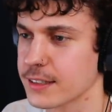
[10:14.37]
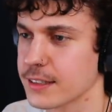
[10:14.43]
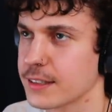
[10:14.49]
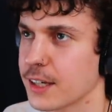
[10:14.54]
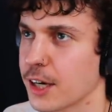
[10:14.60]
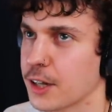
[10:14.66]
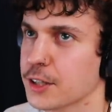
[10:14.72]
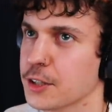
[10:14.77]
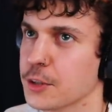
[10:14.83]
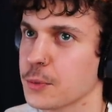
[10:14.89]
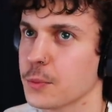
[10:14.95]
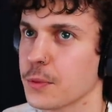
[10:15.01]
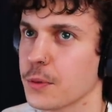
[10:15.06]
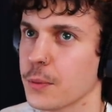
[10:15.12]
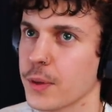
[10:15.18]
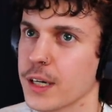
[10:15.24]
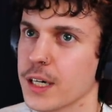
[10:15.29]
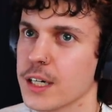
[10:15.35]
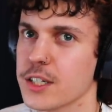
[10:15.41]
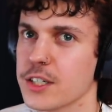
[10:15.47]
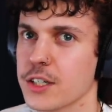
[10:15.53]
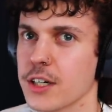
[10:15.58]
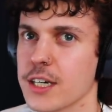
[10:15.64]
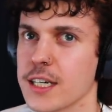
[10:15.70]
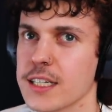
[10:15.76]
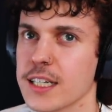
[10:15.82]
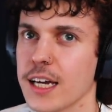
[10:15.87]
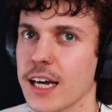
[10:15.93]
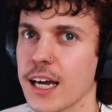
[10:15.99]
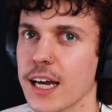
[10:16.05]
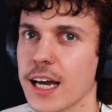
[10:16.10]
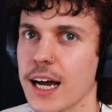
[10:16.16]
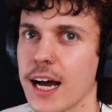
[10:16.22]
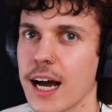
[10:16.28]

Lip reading: Dr. Witnesser. It's like,